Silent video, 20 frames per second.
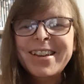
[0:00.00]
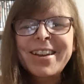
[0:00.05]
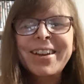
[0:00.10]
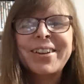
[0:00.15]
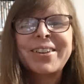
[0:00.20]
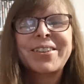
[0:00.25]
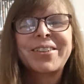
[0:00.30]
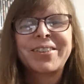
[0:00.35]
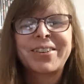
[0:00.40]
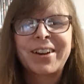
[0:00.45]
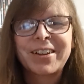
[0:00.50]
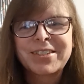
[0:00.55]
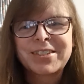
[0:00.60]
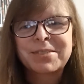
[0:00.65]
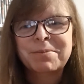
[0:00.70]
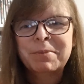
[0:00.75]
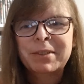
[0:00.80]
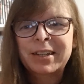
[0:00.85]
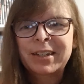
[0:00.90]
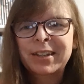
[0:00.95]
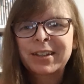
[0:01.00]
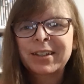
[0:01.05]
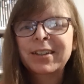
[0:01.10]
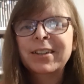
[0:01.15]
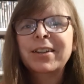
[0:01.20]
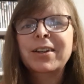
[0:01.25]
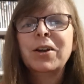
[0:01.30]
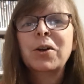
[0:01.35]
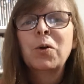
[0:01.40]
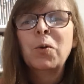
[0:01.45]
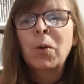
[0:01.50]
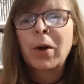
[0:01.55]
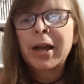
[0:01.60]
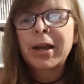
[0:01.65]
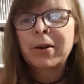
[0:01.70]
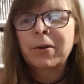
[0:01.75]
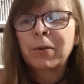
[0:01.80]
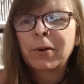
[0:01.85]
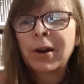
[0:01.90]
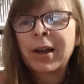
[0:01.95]
Trust me,
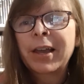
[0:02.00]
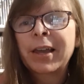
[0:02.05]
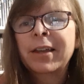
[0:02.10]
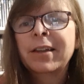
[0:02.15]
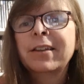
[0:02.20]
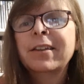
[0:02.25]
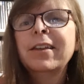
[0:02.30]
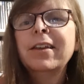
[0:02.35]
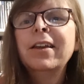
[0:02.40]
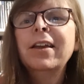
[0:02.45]
Quiet Riot.